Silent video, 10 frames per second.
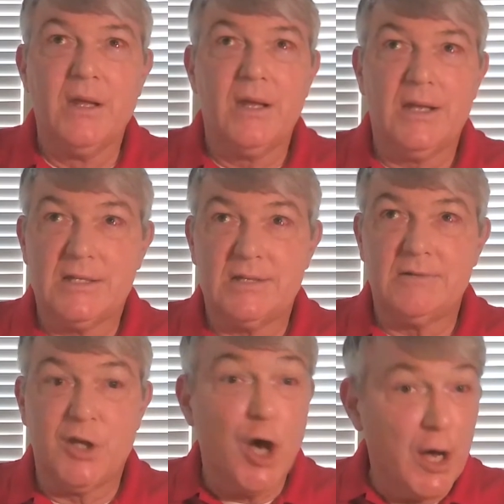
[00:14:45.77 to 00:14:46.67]
It's
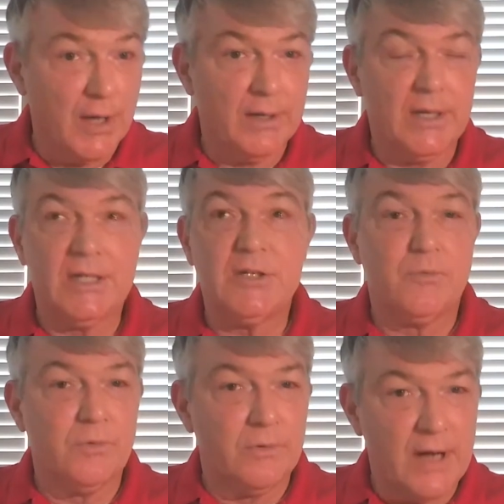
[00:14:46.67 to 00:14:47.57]
done. It's
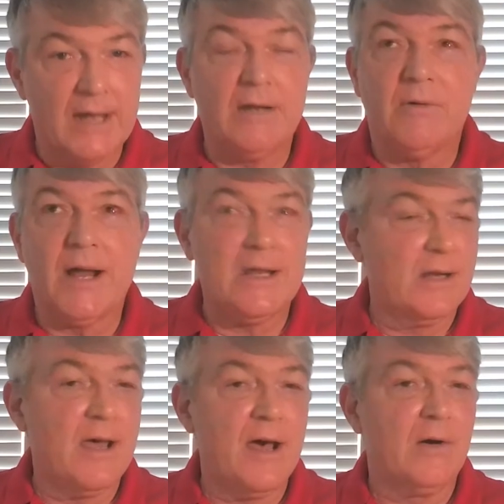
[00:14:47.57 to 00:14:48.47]
ready right
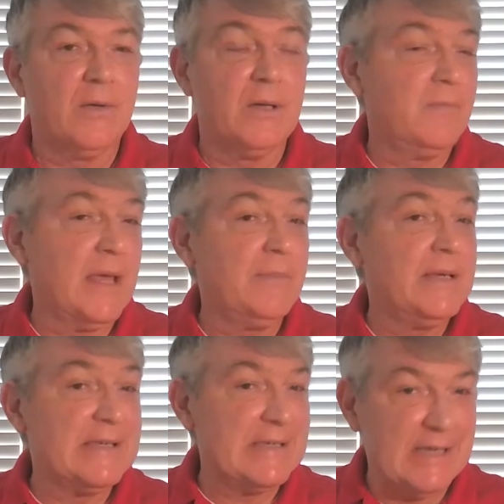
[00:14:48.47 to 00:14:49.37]
now, and it may
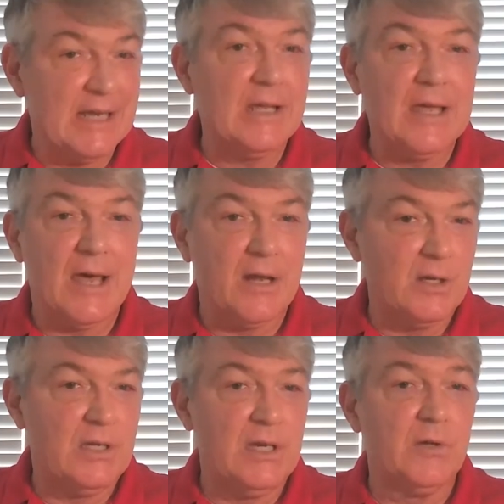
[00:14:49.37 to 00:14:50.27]
be sitting at a
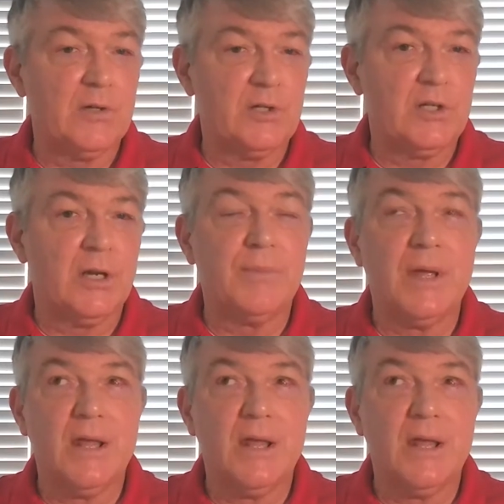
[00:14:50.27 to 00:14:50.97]
dealership.